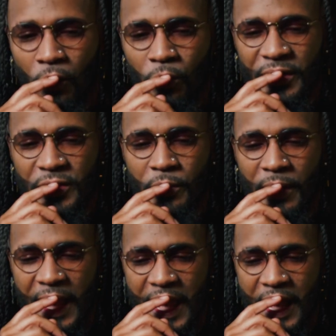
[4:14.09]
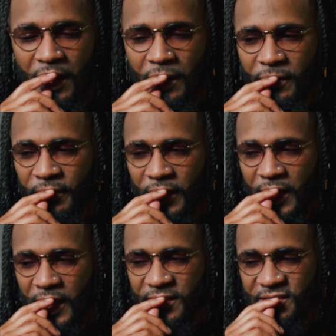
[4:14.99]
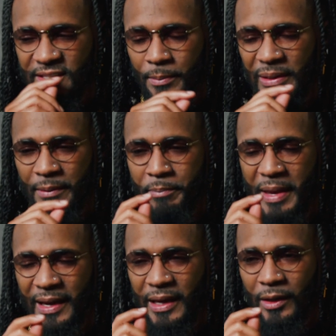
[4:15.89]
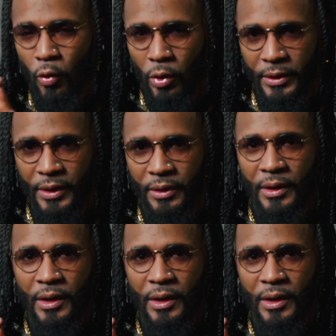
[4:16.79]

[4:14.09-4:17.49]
when you have a sibling pecking order,